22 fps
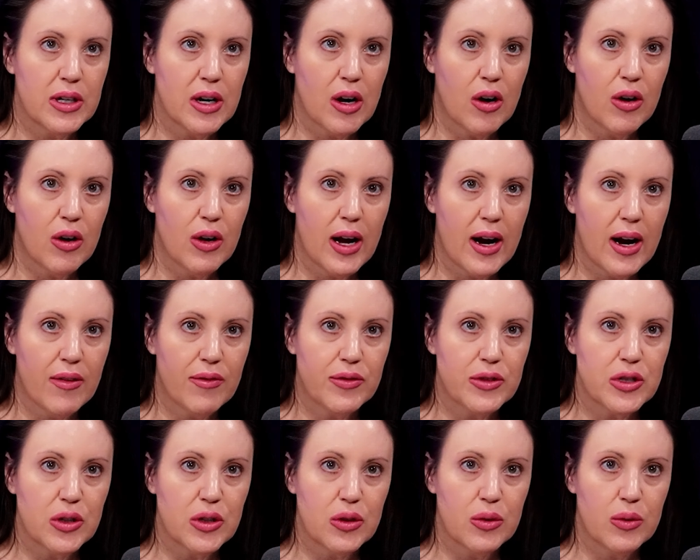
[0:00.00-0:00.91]
all have
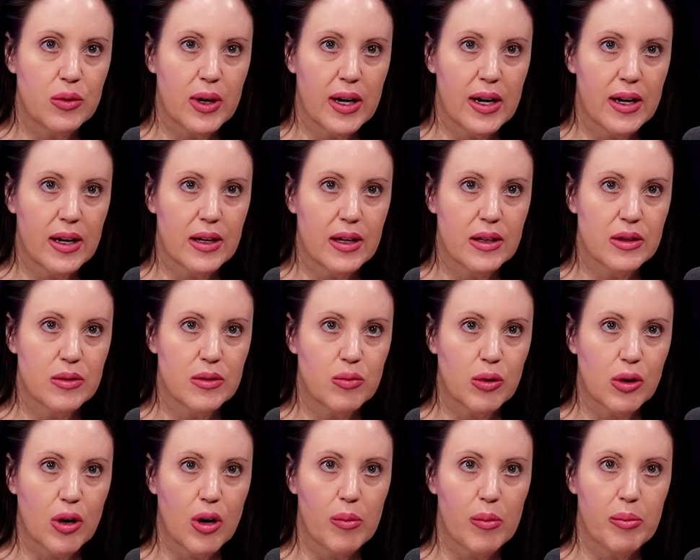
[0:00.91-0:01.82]
to and
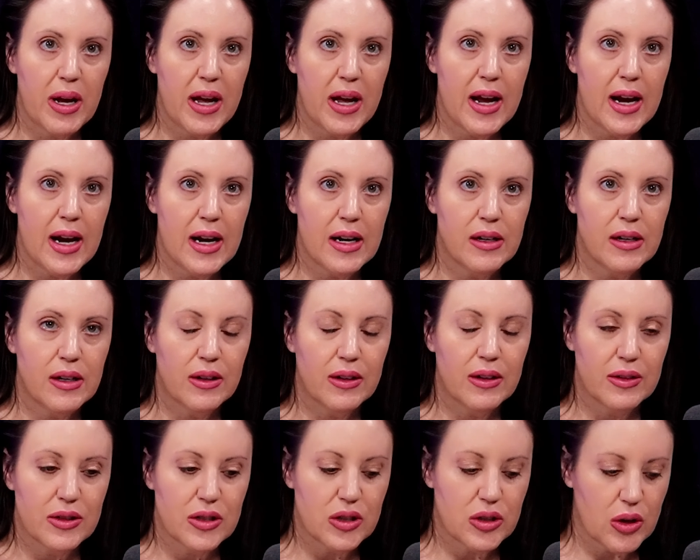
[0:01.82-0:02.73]
we're all paid.
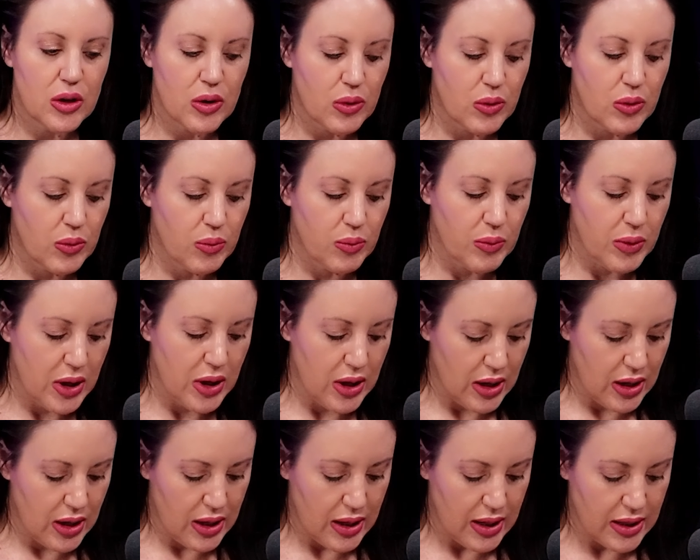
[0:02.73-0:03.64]
So
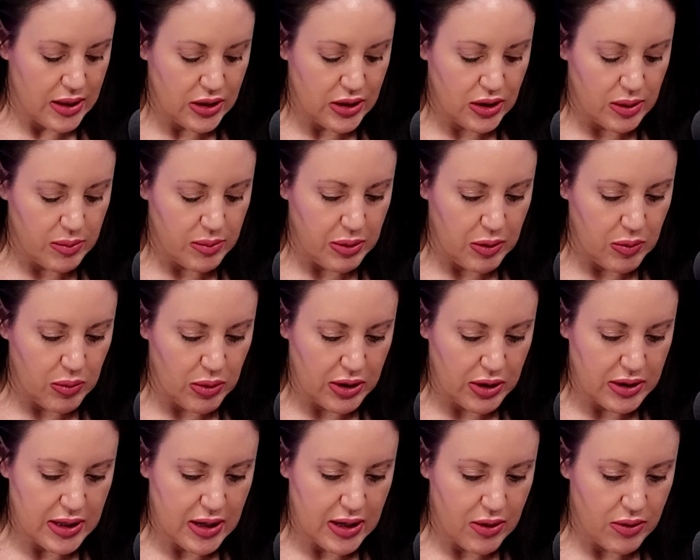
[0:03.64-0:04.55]
it's going to be
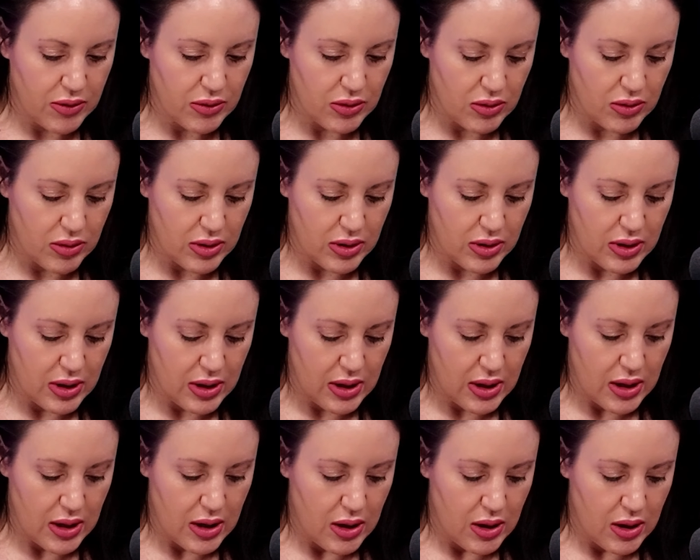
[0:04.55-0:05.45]
worked out.
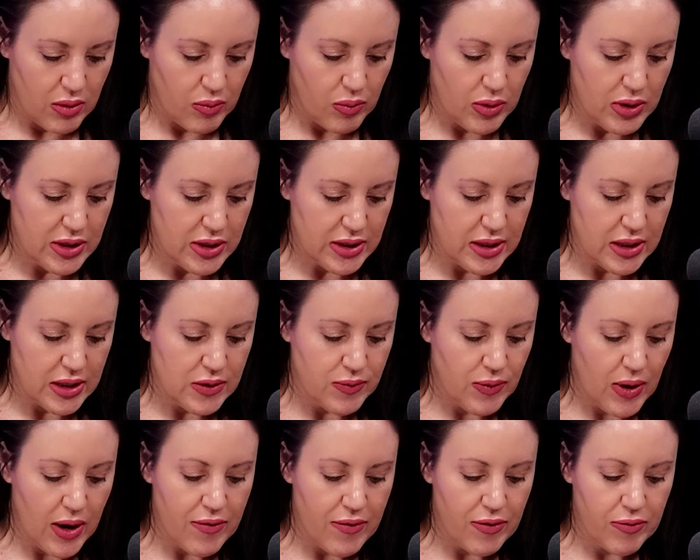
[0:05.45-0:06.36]
What is this
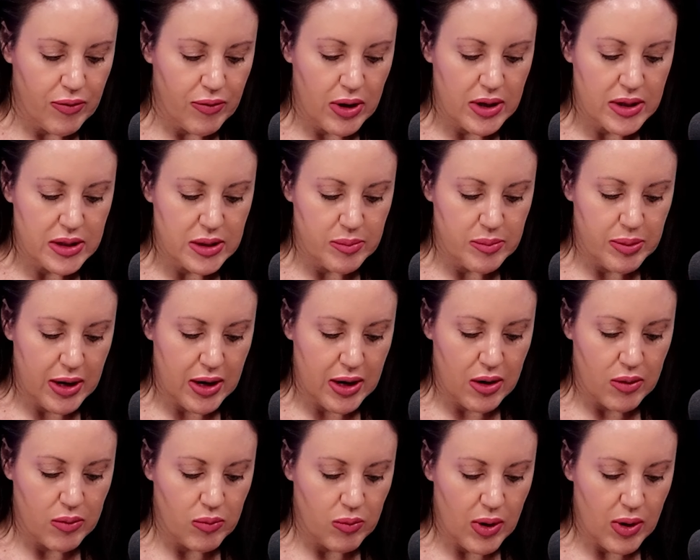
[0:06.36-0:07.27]
Five of Wands
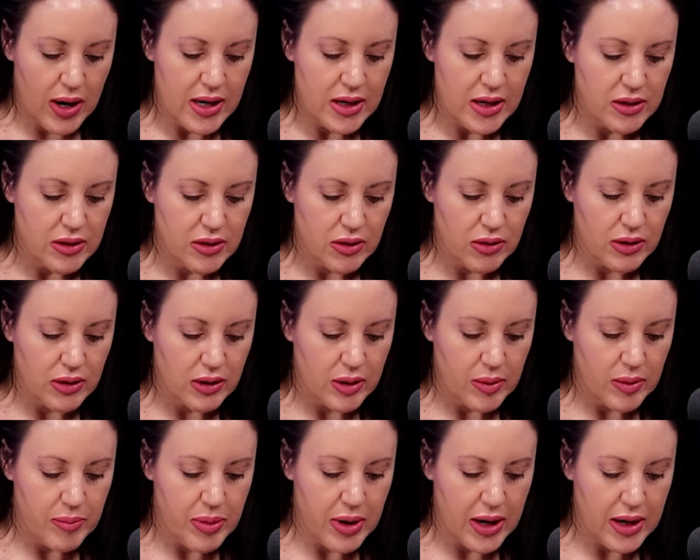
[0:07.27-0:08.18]
about? Why is there a
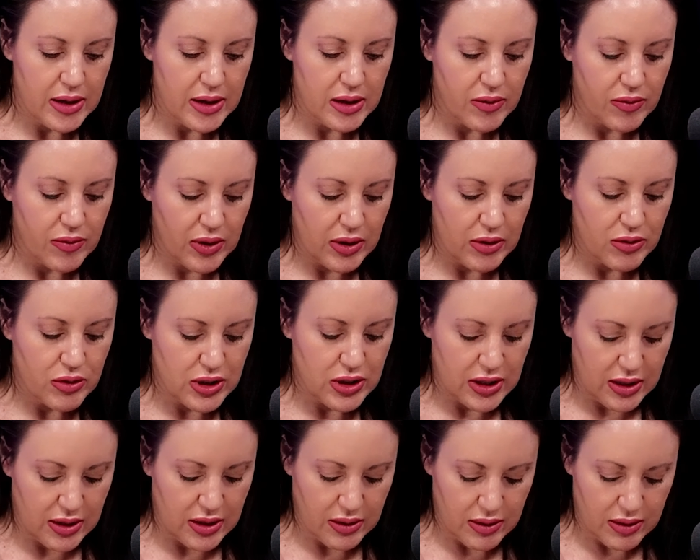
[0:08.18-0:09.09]
competitive
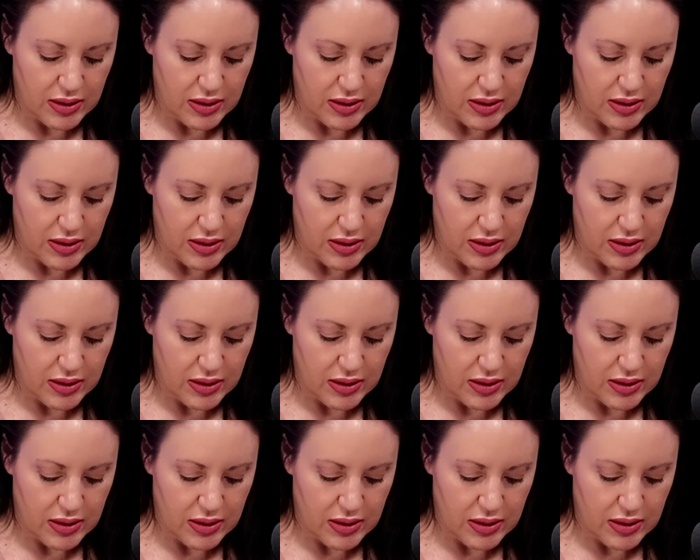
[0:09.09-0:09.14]
energy?